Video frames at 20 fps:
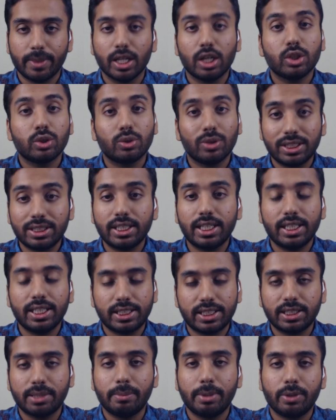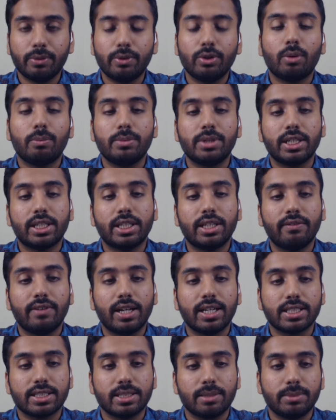So this is a distinction between objective
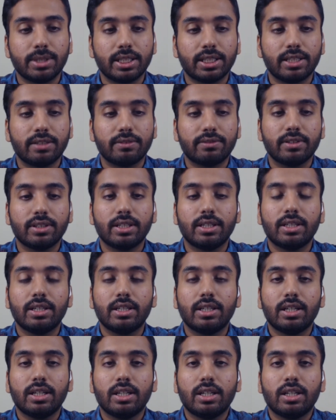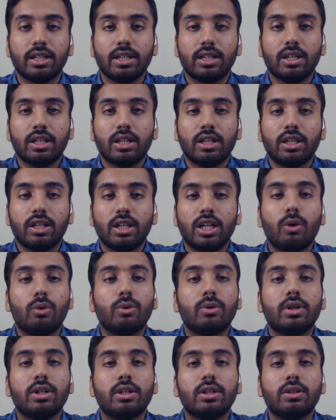and subjective. Now,
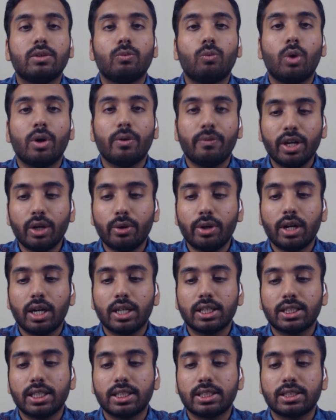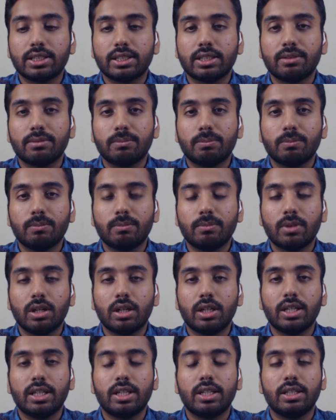what we are going to ask is,
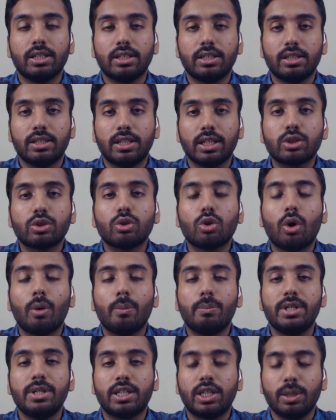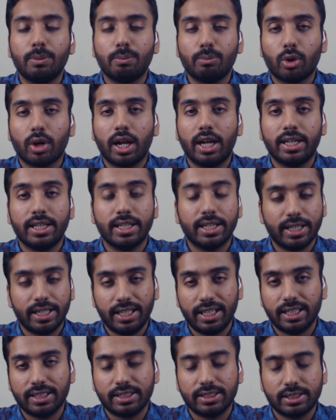does objective morality
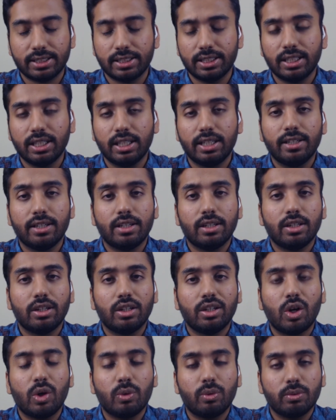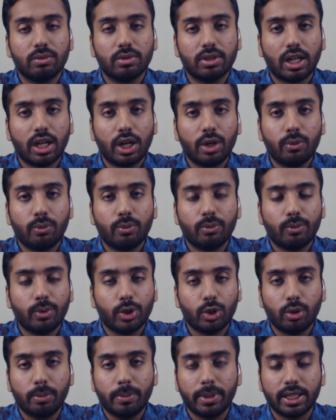really exist? Now, I know what
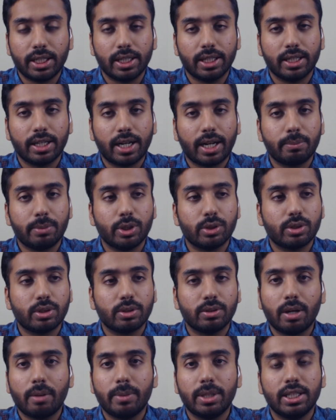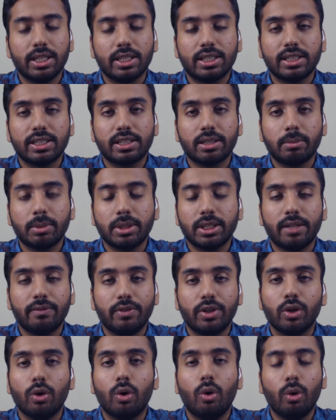you'll be thinking, right, Piyush? I mean, this is something that
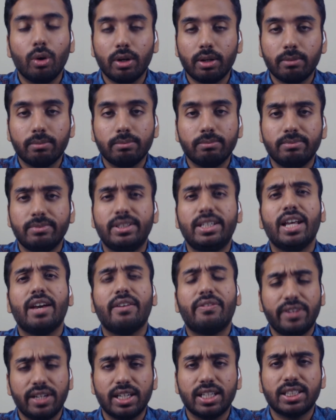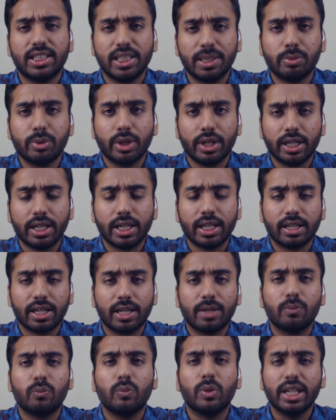we all definitely seem to agree,
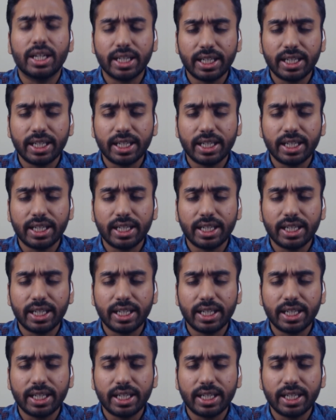right? We